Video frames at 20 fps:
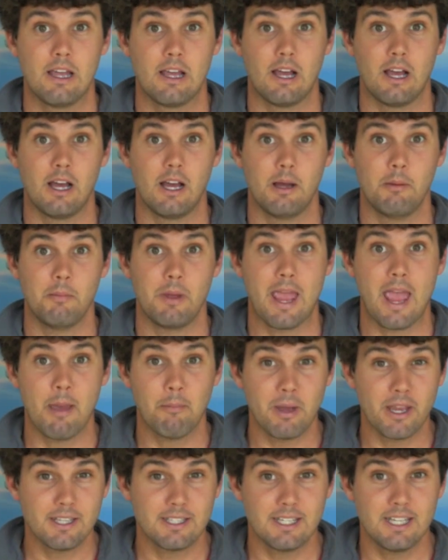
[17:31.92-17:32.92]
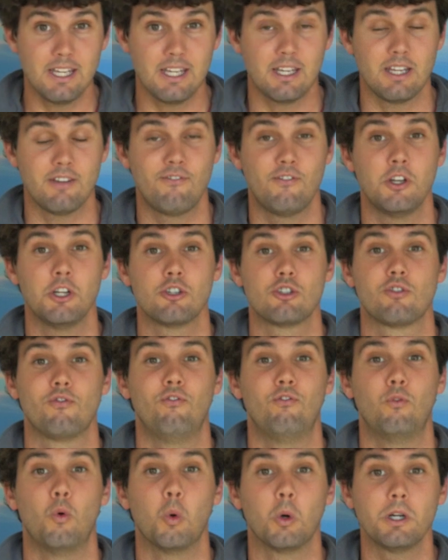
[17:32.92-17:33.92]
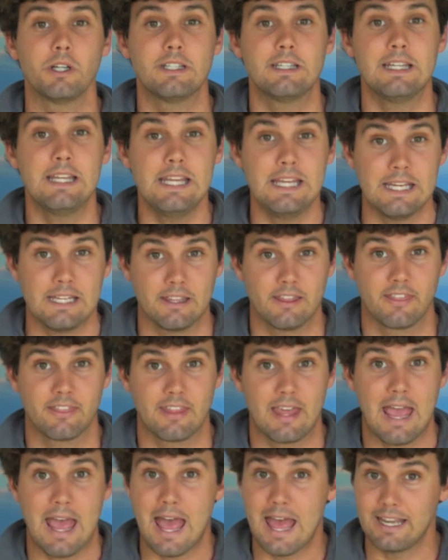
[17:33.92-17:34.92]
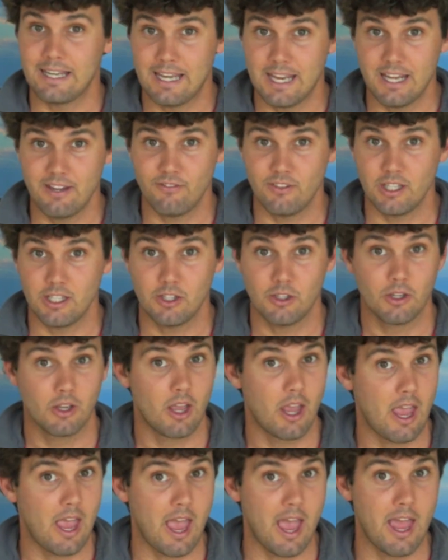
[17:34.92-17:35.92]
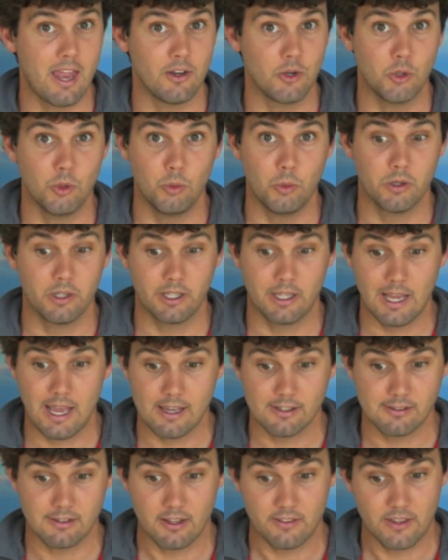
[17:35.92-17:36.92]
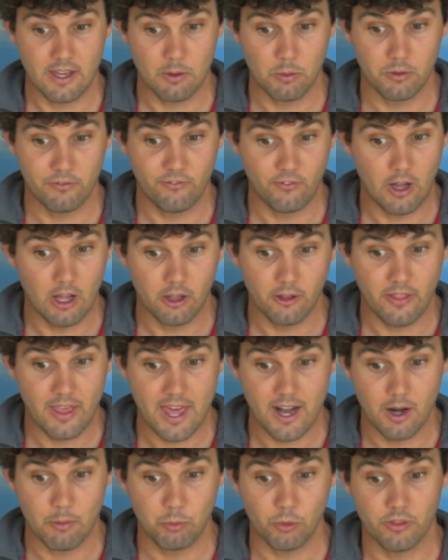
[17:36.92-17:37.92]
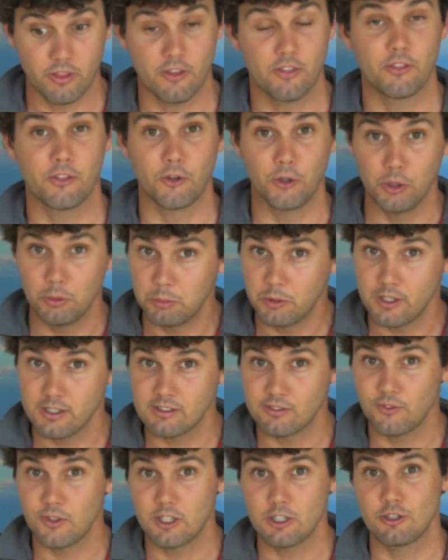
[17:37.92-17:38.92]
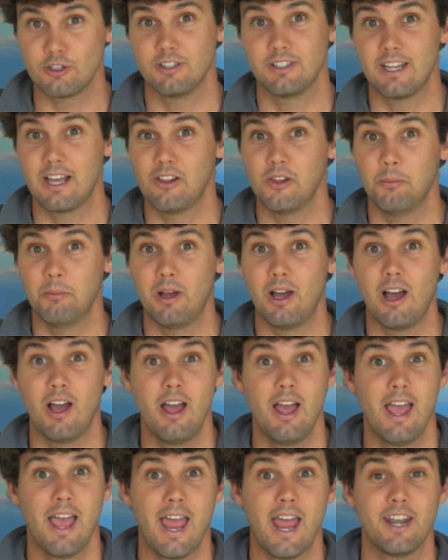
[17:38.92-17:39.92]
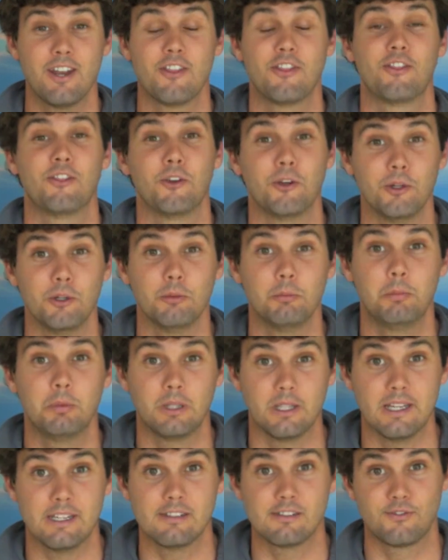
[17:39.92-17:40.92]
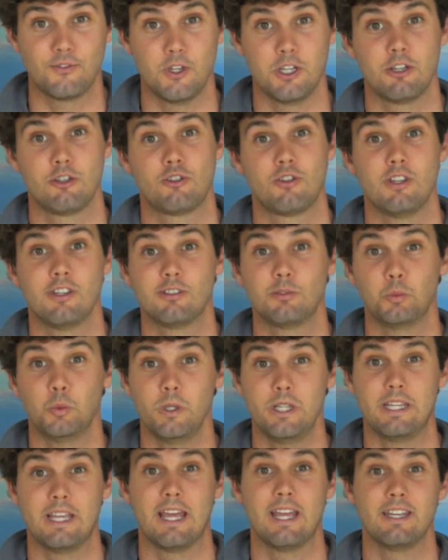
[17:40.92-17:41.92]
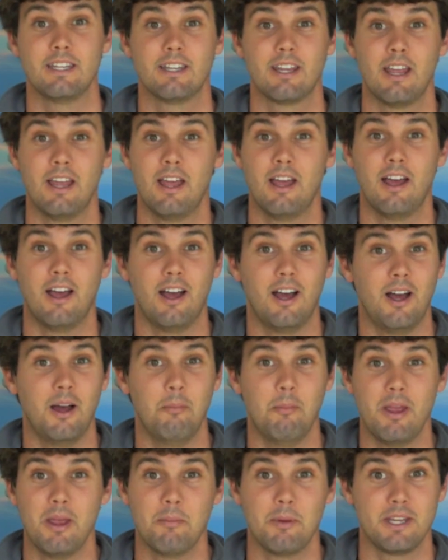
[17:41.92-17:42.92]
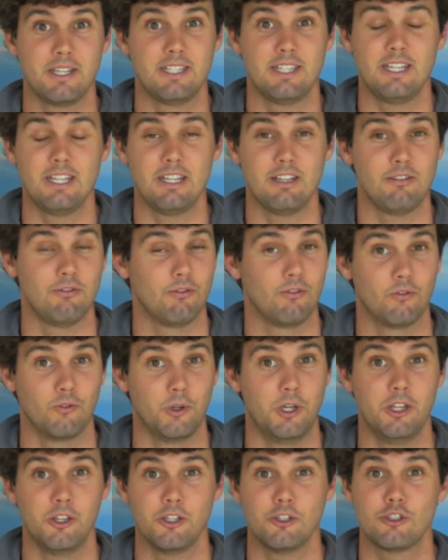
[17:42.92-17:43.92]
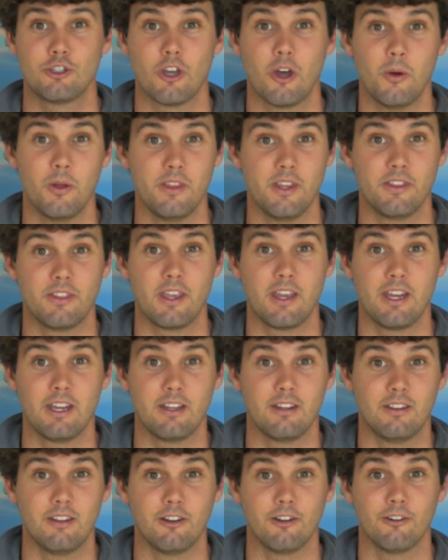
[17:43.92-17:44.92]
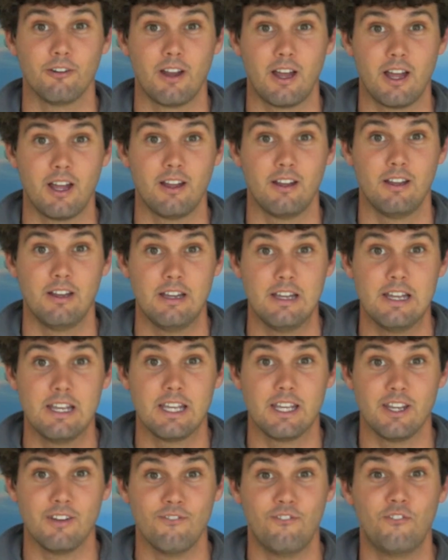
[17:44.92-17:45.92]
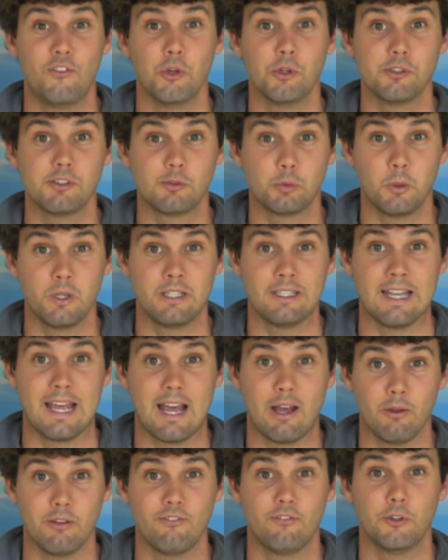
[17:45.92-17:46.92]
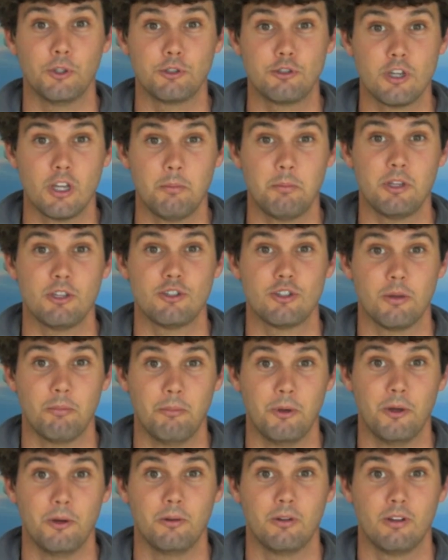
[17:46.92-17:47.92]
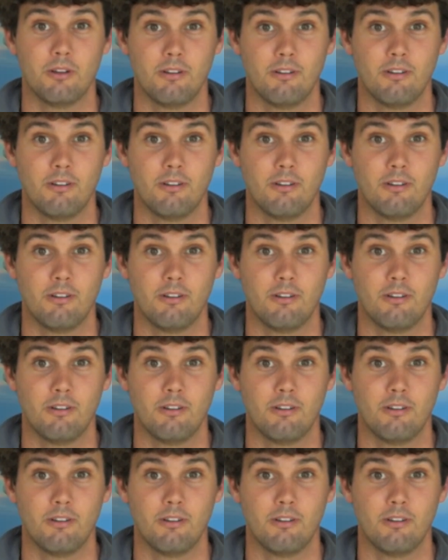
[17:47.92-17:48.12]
MIT finished 14th at Navy, and who would have guessed that they would follow that up with a 3rd place finish at Dellenbaugh and a 3rd place finish this weekend. MIT really showing that they're in full swing now, in full championship mode.